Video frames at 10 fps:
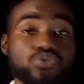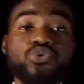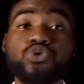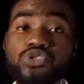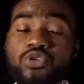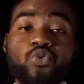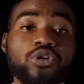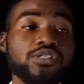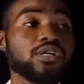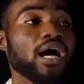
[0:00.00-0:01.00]
go to the
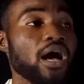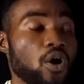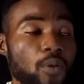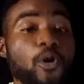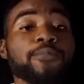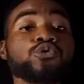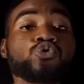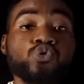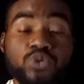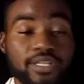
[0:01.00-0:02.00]
wards up to
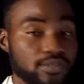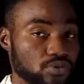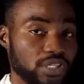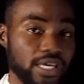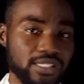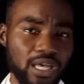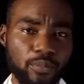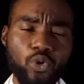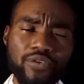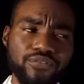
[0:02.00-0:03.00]
2 days to the exam,
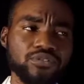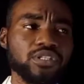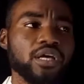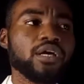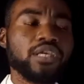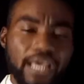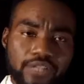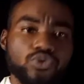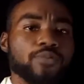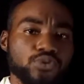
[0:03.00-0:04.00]
or even
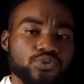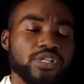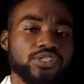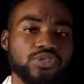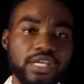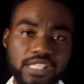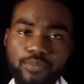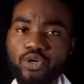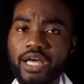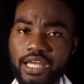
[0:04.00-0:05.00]
up to 2 days to the
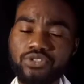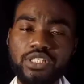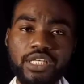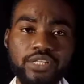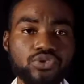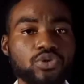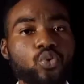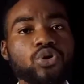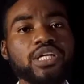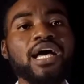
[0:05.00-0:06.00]
exam. You can actually get to the
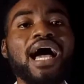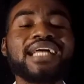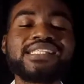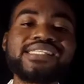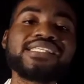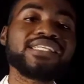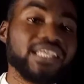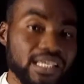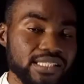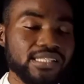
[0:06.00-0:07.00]
ward and see the
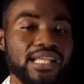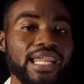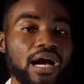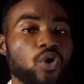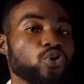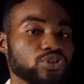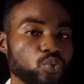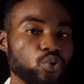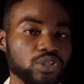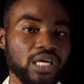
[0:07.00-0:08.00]
cases that are on the
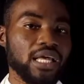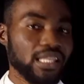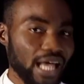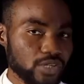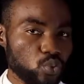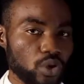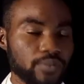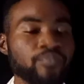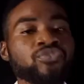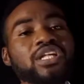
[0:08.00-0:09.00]
ward. That's one.
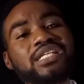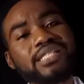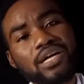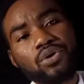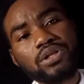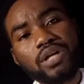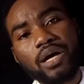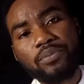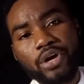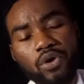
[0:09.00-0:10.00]
Then the second
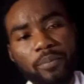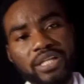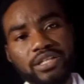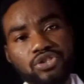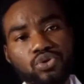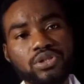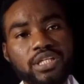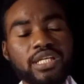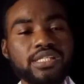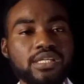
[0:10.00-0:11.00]
recommendation
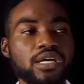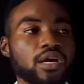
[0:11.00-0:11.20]
is,